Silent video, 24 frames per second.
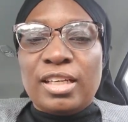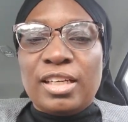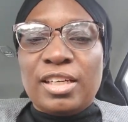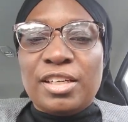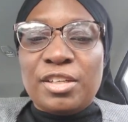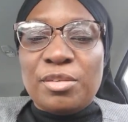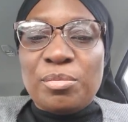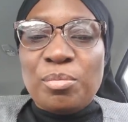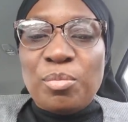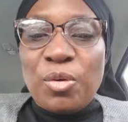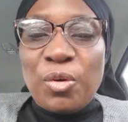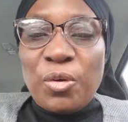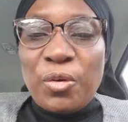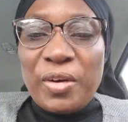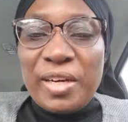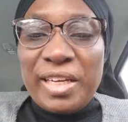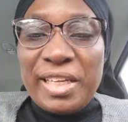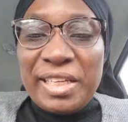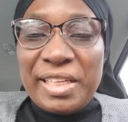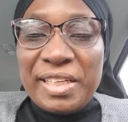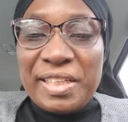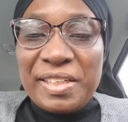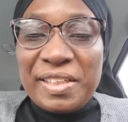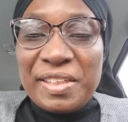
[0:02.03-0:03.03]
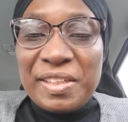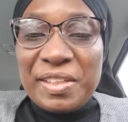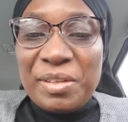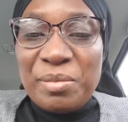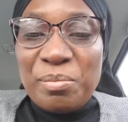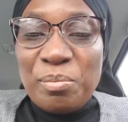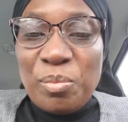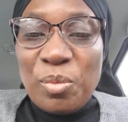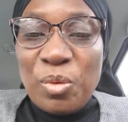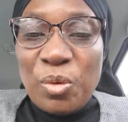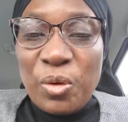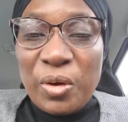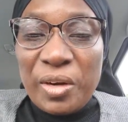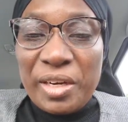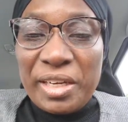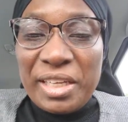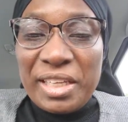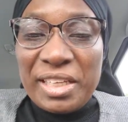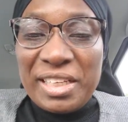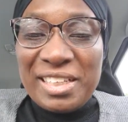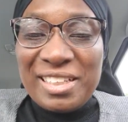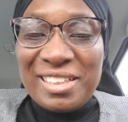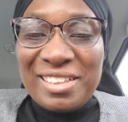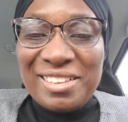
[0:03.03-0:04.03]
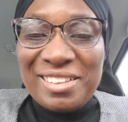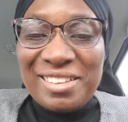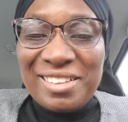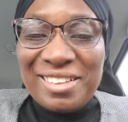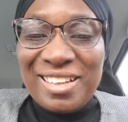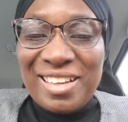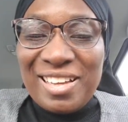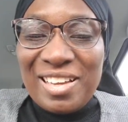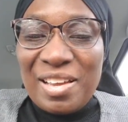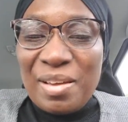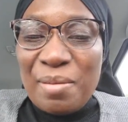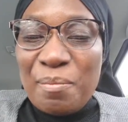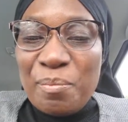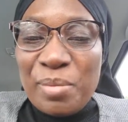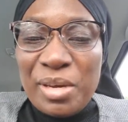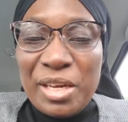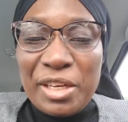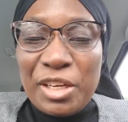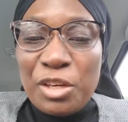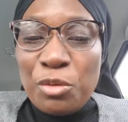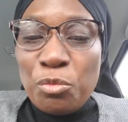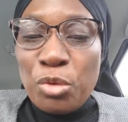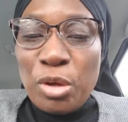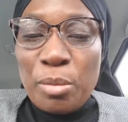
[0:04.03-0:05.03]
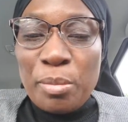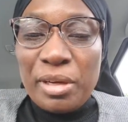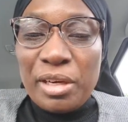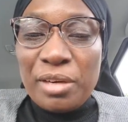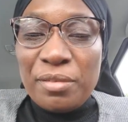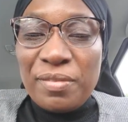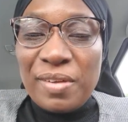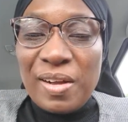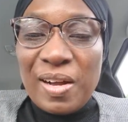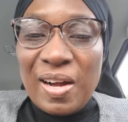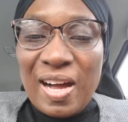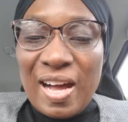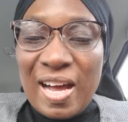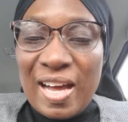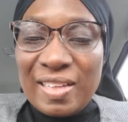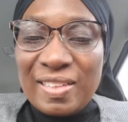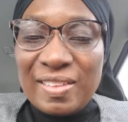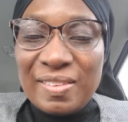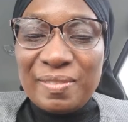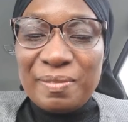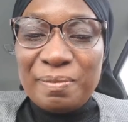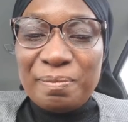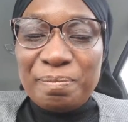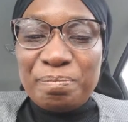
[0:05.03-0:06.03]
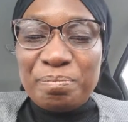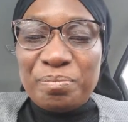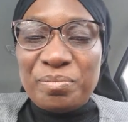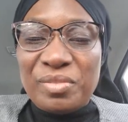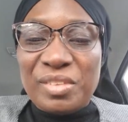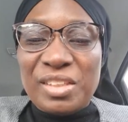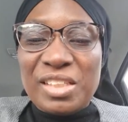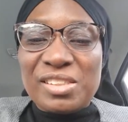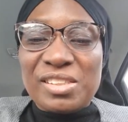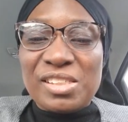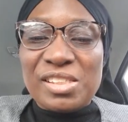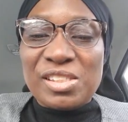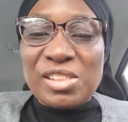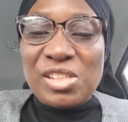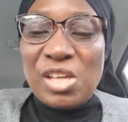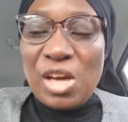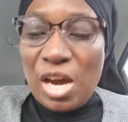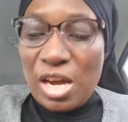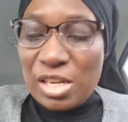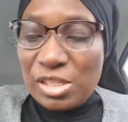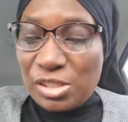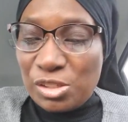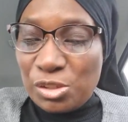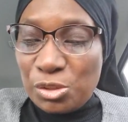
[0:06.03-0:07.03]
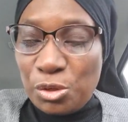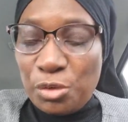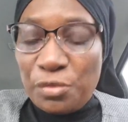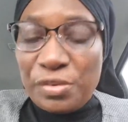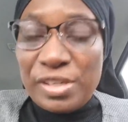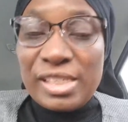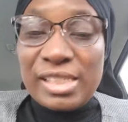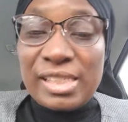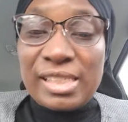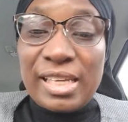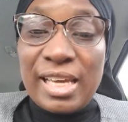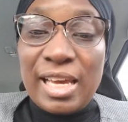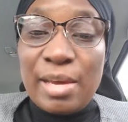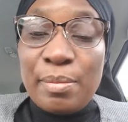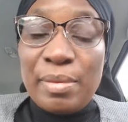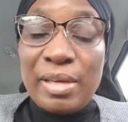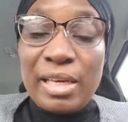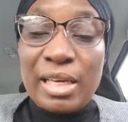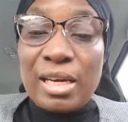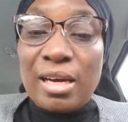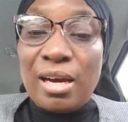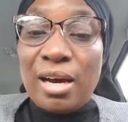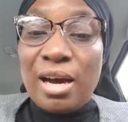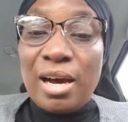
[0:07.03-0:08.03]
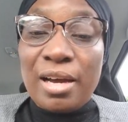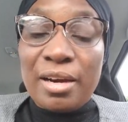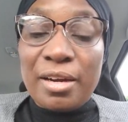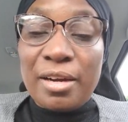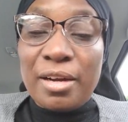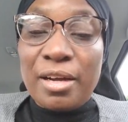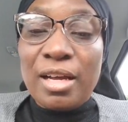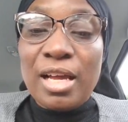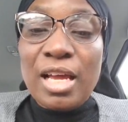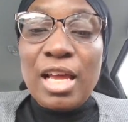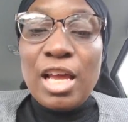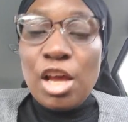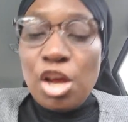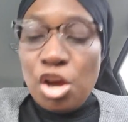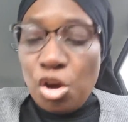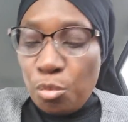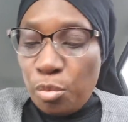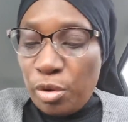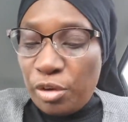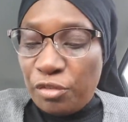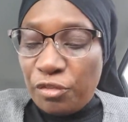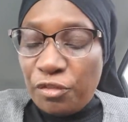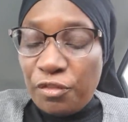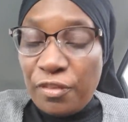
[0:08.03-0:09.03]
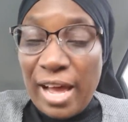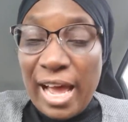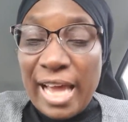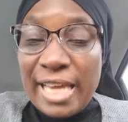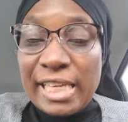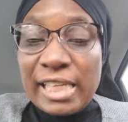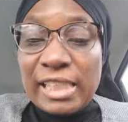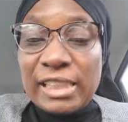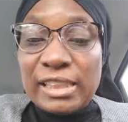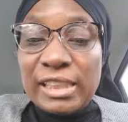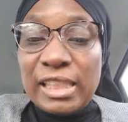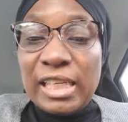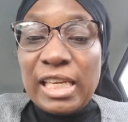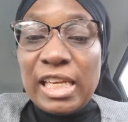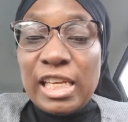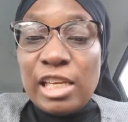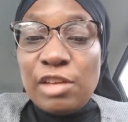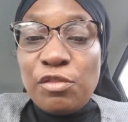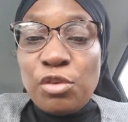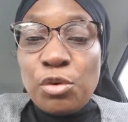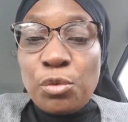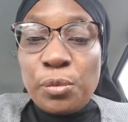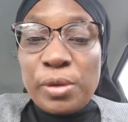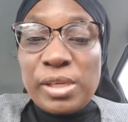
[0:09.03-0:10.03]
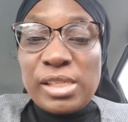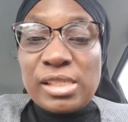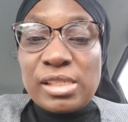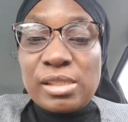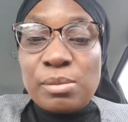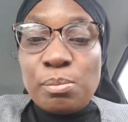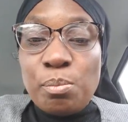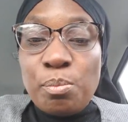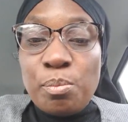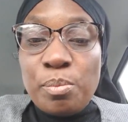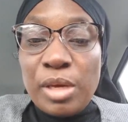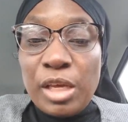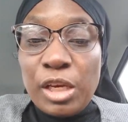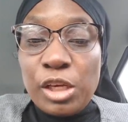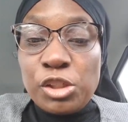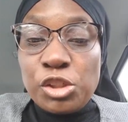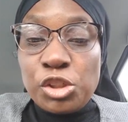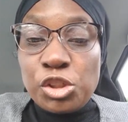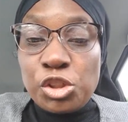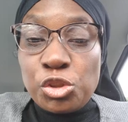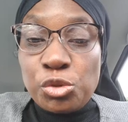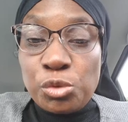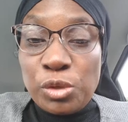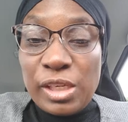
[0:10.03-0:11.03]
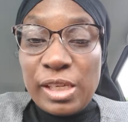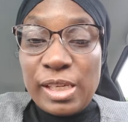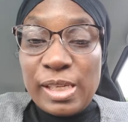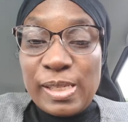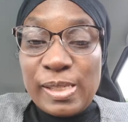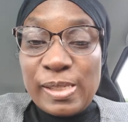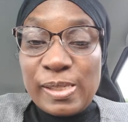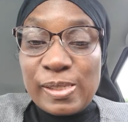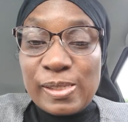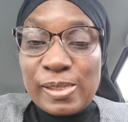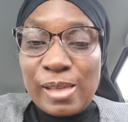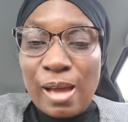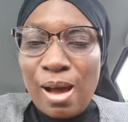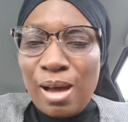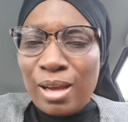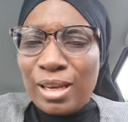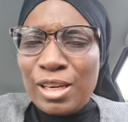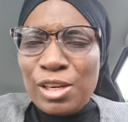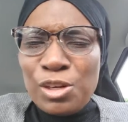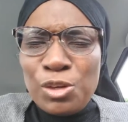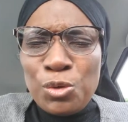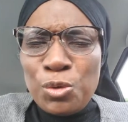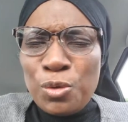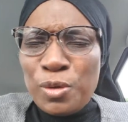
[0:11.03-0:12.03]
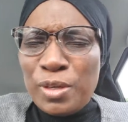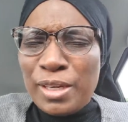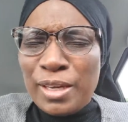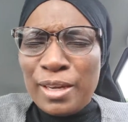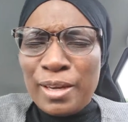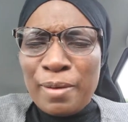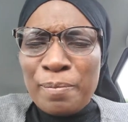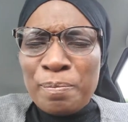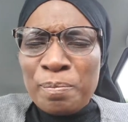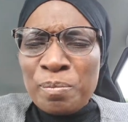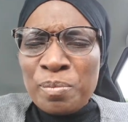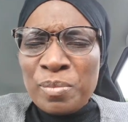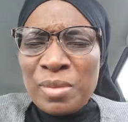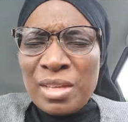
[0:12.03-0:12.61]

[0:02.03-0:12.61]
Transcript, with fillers: Good morning, good morning, men and women of God. This is God's servant Tammy Carter with Fire Deliverance Ministries. Hallelujah.